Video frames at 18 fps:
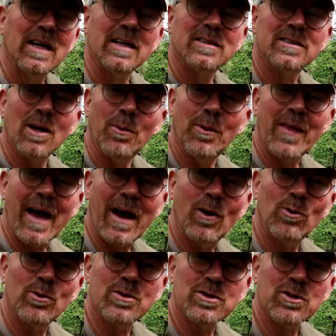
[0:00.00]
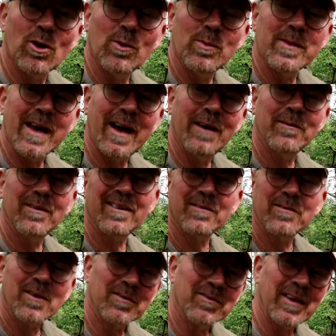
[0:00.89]
So with that all scooped out,
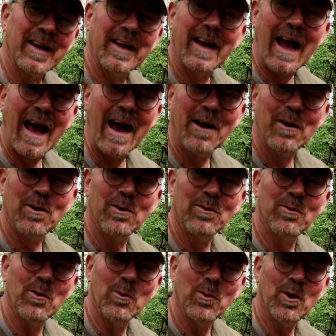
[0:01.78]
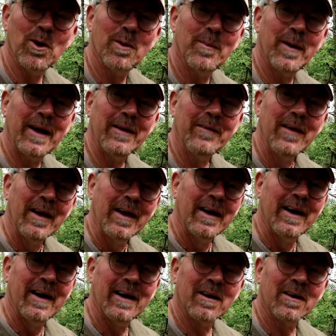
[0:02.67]
I've taken it out of the workmate,
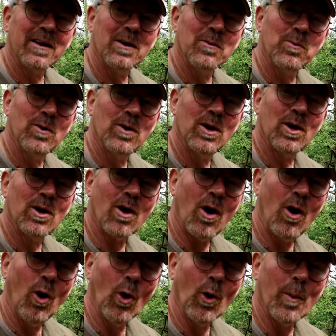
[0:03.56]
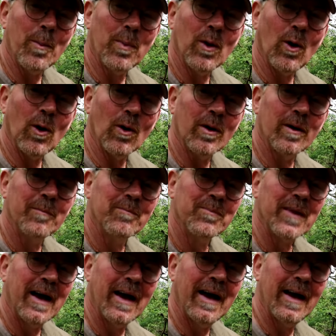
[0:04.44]
and I'm going to work on a block,
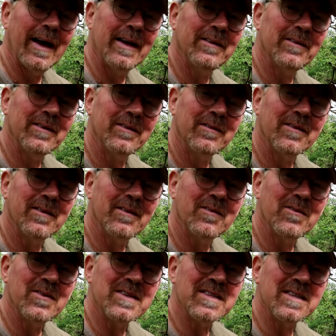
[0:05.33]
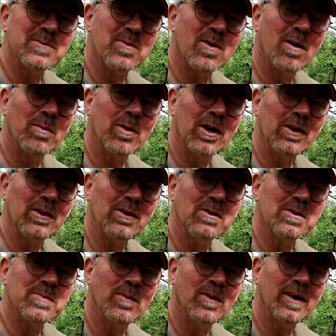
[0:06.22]
and this is where I'm going to
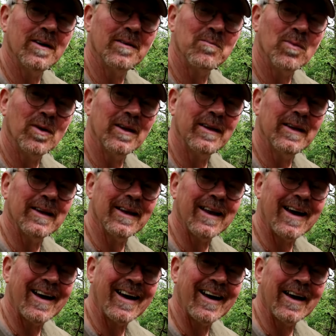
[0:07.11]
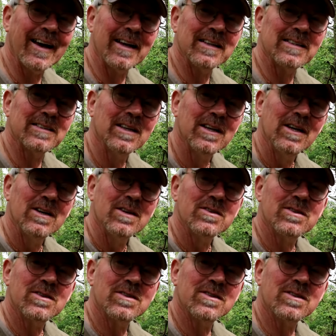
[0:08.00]
use my little axe
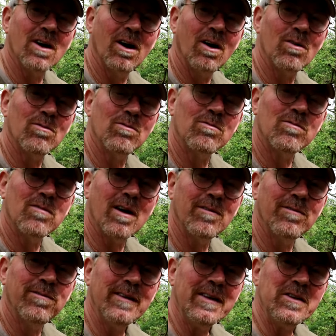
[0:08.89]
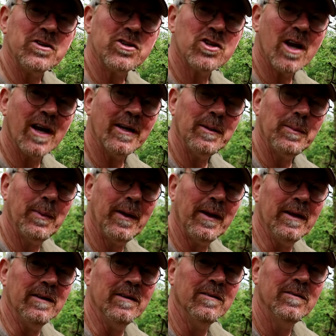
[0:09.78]
to start roughly
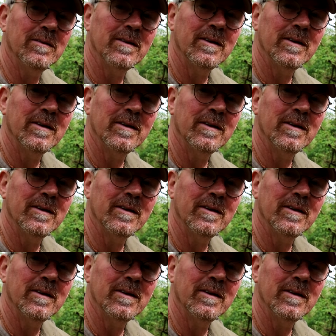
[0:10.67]
shaping